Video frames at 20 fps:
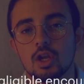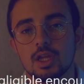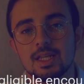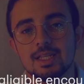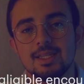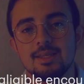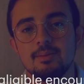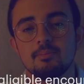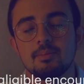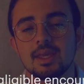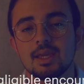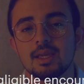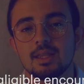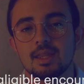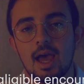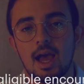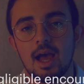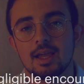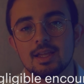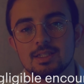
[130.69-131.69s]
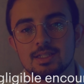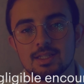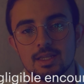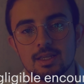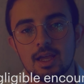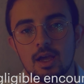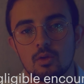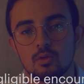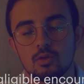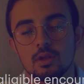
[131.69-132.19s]
R C D being the highest
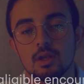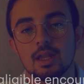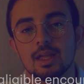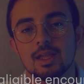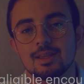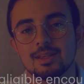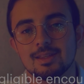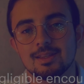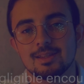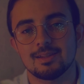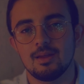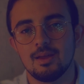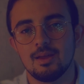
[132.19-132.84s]
encounter rate.